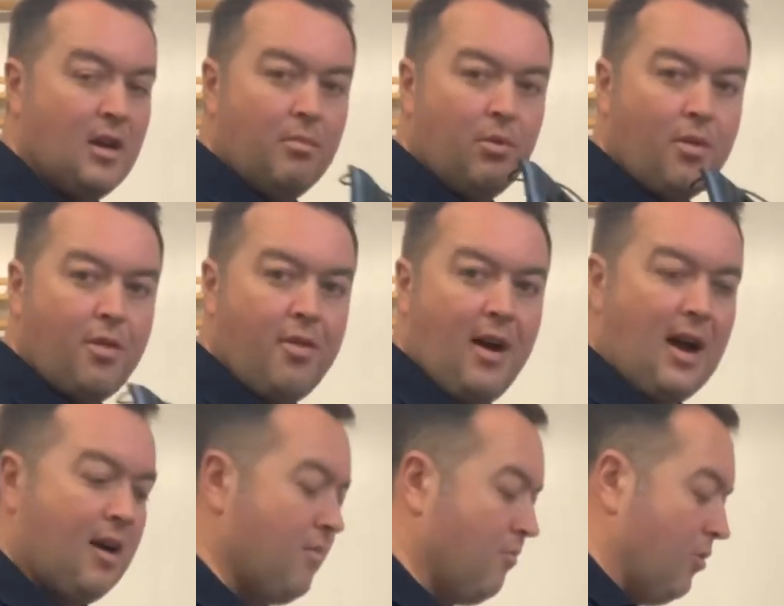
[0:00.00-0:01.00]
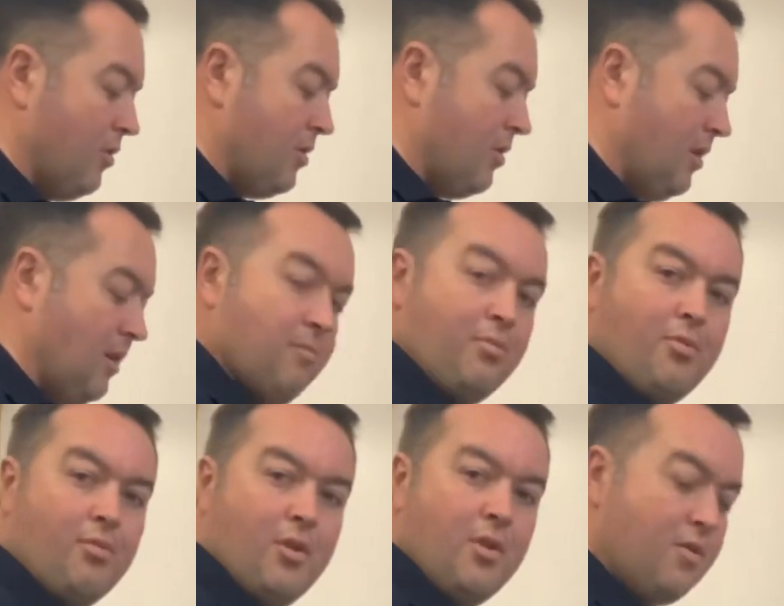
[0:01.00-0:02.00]
but that would
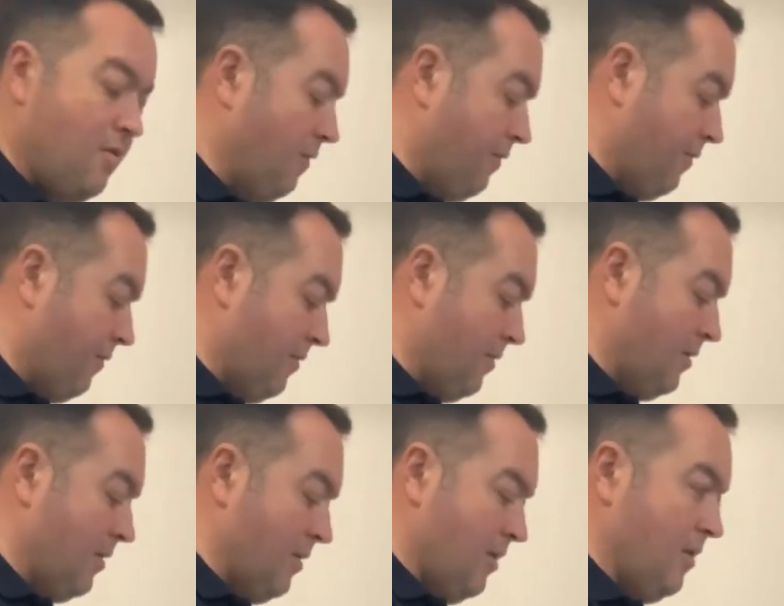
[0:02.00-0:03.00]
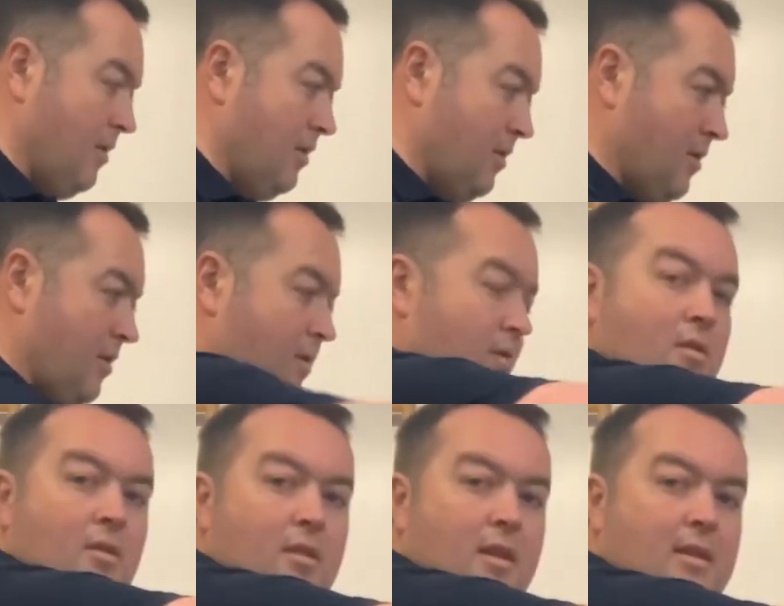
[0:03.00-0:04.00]
improve
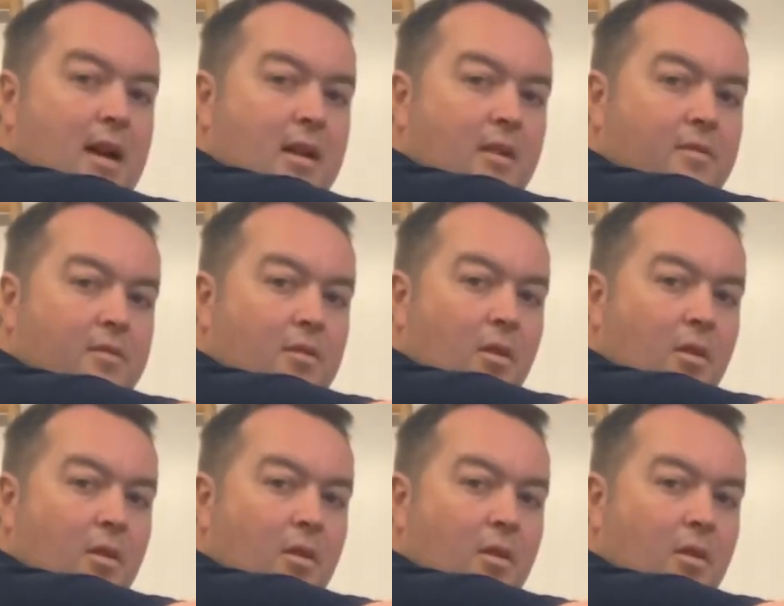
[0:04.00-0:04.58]
this angle.